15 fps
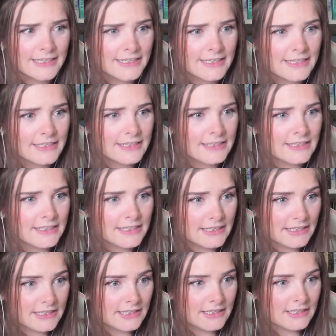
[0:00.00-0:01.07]

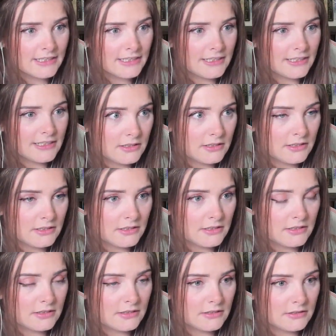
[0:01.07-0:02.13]
(no one is talking)